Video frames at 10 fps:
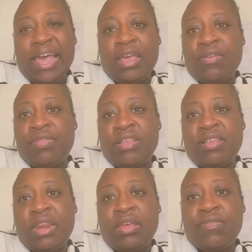if there's
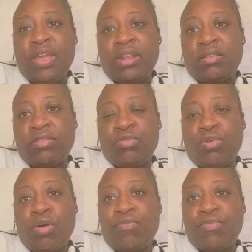any events or
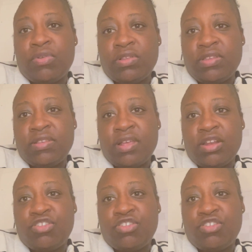conferences at